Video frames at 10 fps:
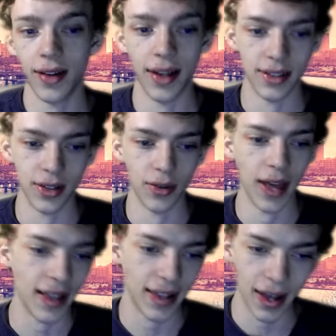And so
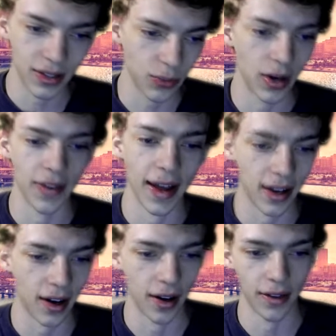that's where that
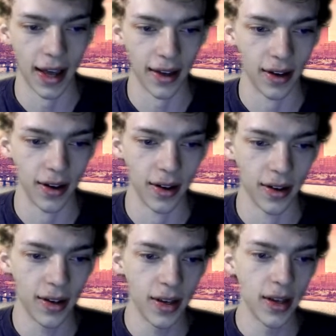
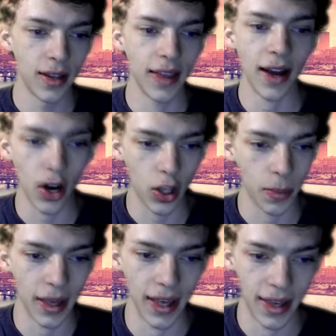
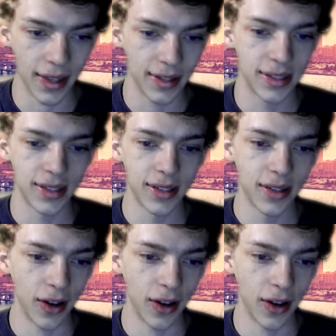argument ends.